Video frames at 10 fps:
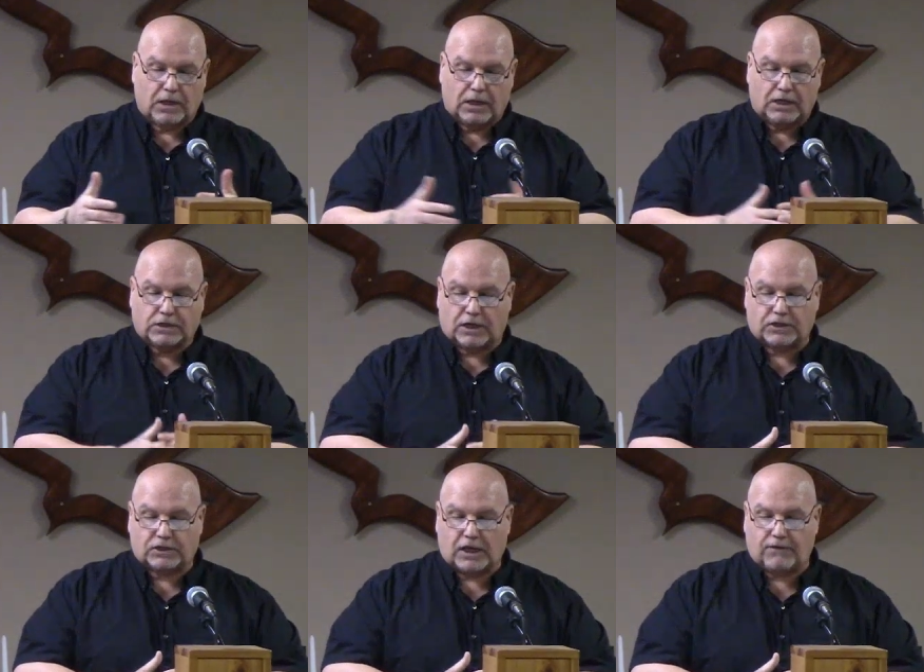is going to
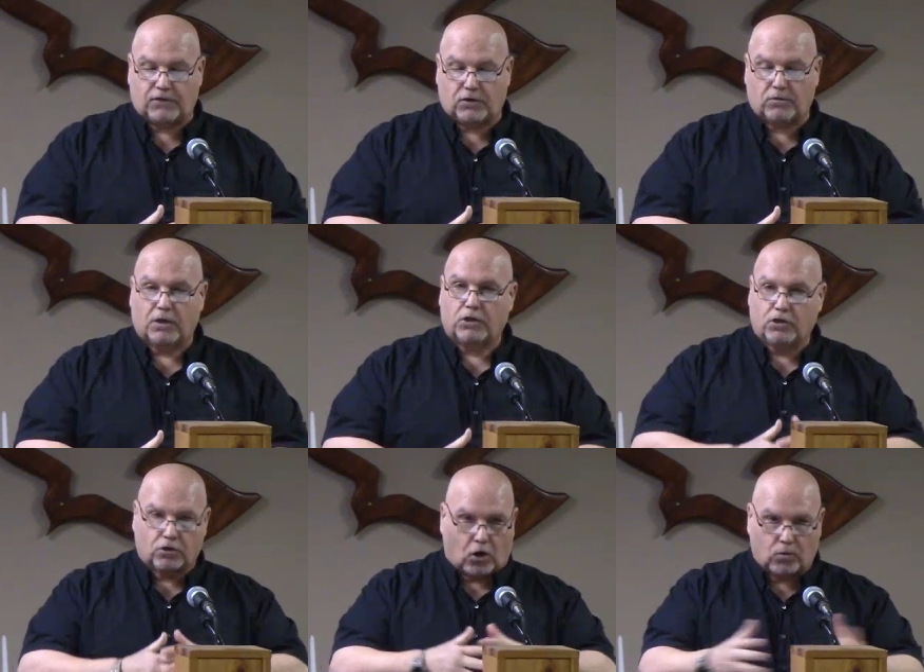save you,
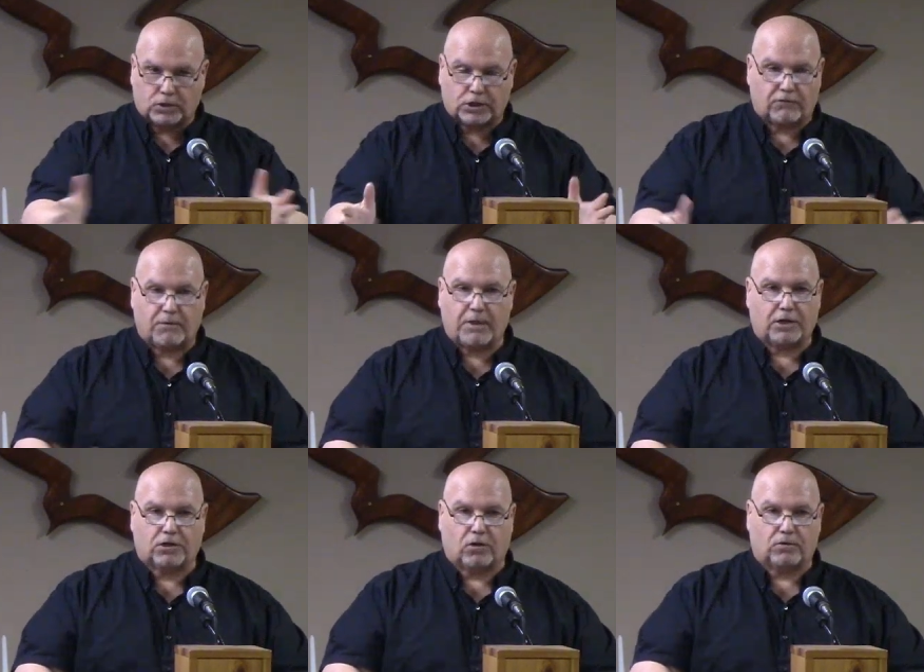you're always going to remain a
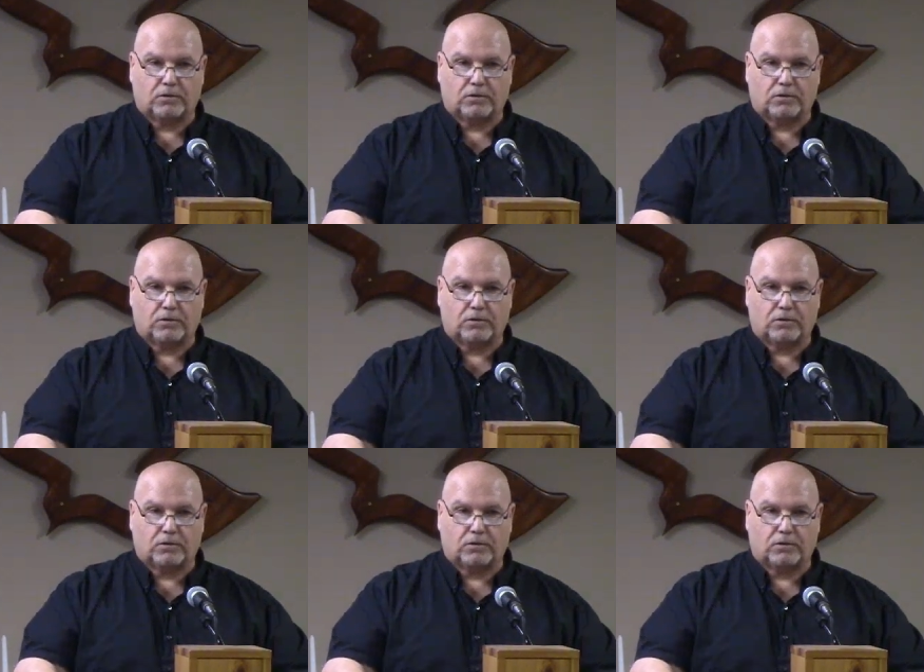goat.